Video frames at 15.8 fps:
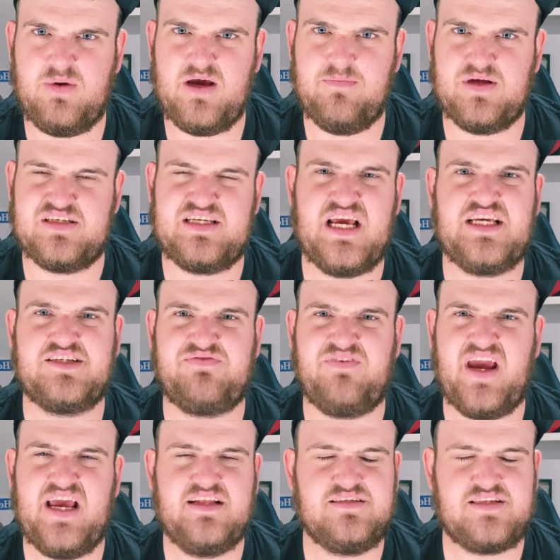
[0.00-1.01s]
but D's
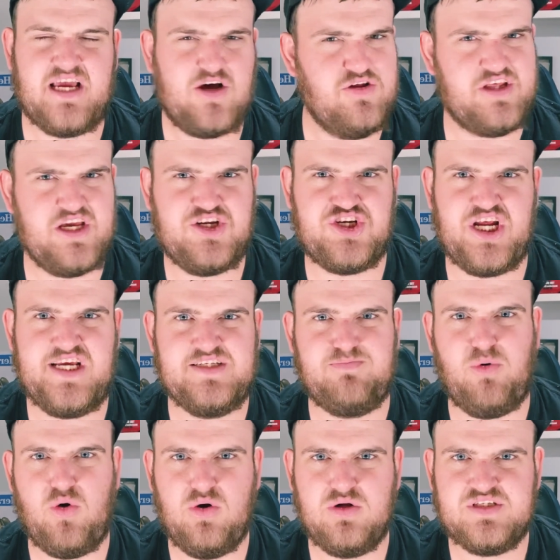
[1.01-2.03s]
fans, they got their cheese
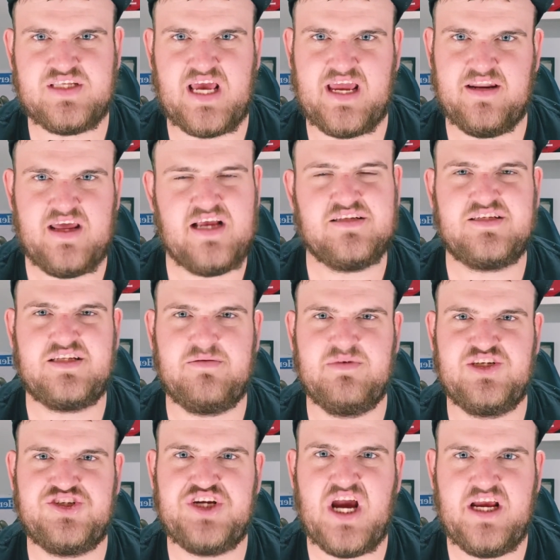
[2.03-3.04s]
boards, they announced him
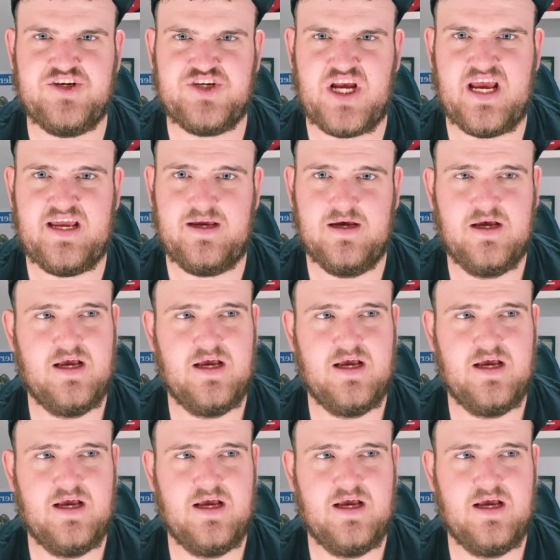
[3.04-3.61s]
as JJ,